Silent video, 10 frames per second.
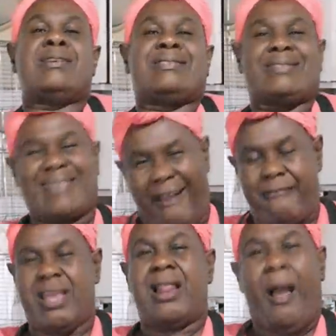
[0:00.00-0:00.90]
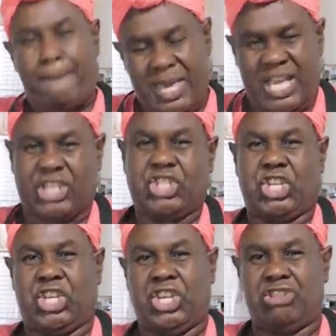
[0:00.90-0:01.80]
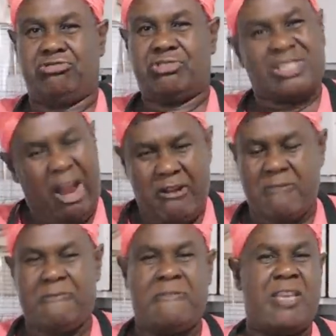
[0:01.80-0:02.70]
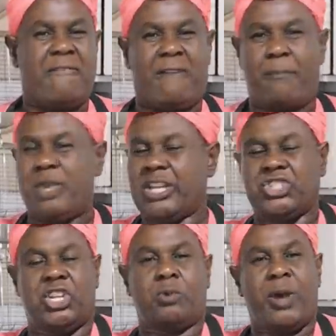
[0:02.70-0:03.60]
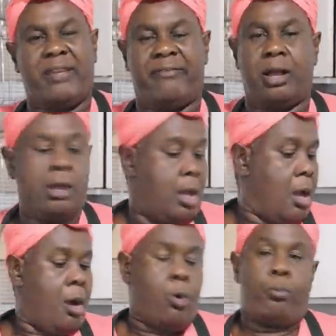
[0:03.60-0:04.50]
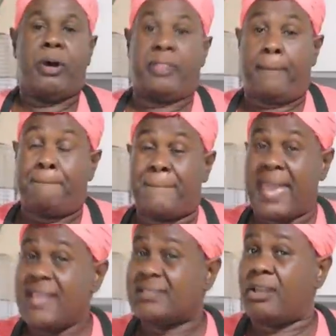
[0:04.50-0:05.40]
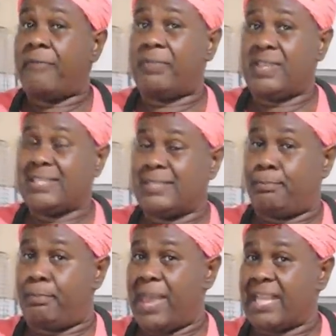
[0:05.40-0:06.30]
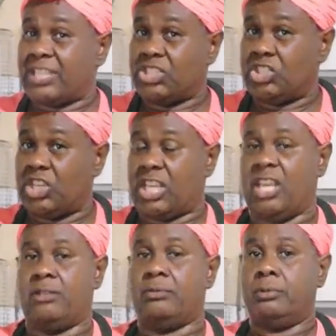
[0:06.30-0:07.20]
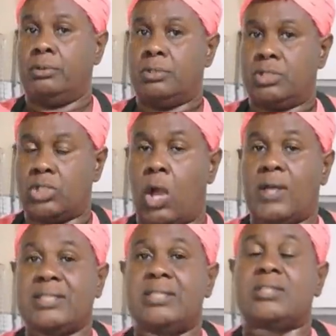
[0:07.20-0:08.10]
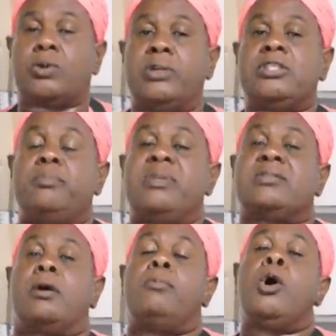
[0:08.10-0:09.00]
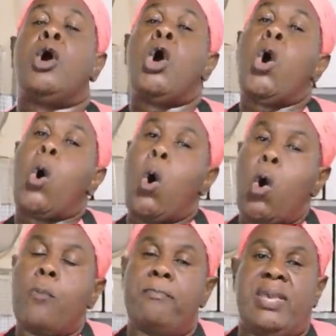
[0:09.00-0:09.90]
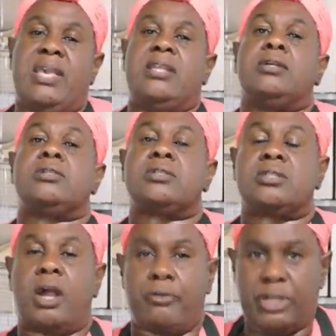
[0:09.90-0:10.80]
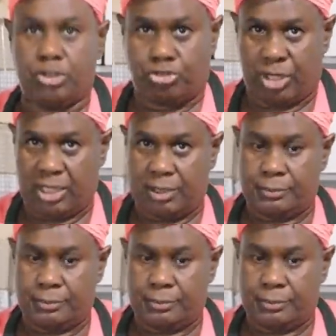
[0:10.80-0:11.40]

sorrel baked chicken sorrel flavor baked chicken whatever but the base of this baked chicken sauce is going to be some homemade sorrel drink